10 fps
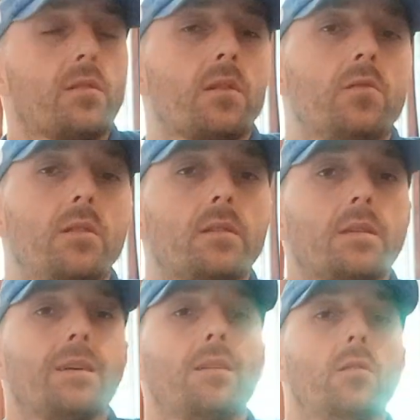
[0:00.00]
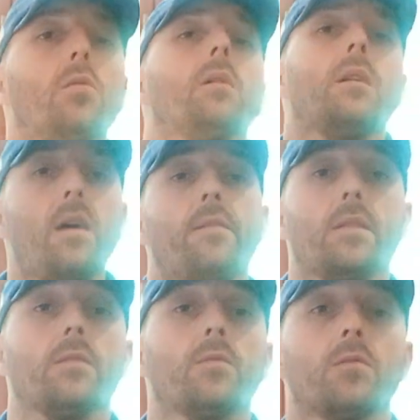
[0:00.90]
can call it lower
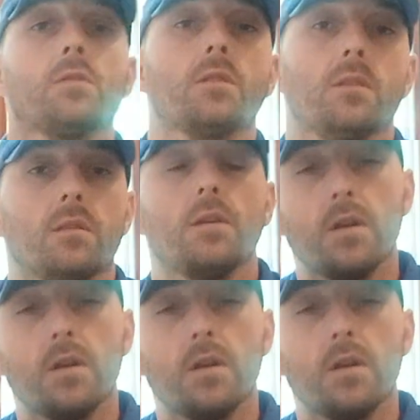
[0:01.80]
level of consciousness.